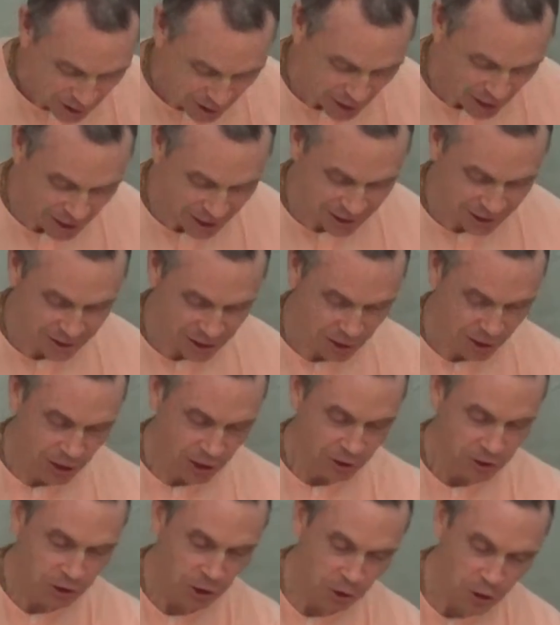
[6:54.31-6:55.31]
Yes.
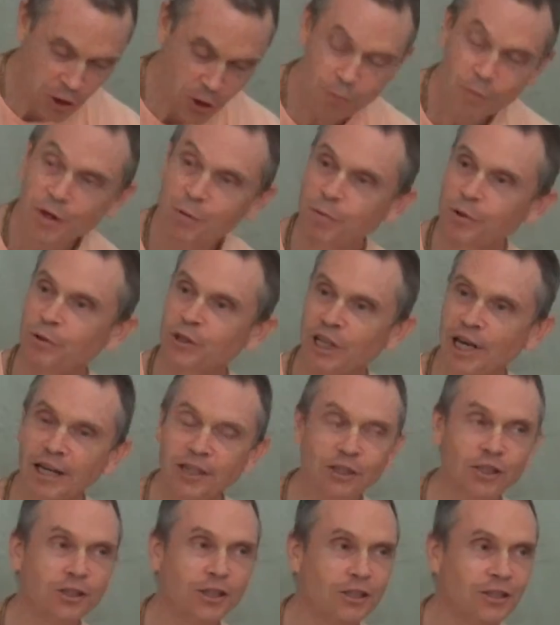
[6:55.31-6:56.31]
So human
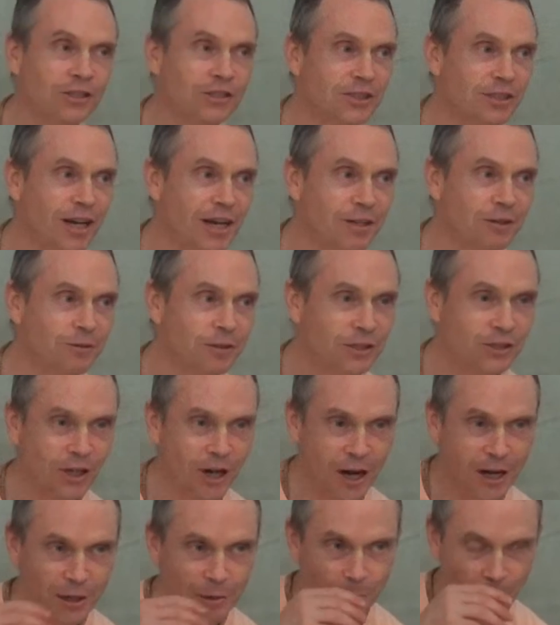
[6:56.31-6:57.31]
potential is like we
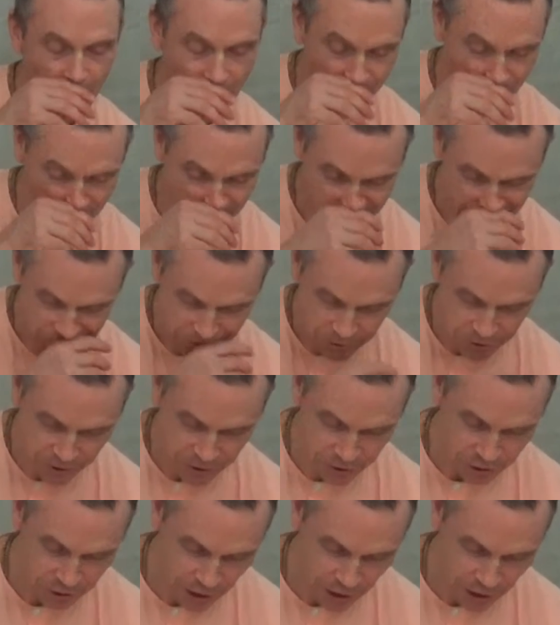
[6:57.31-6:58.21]
talked about these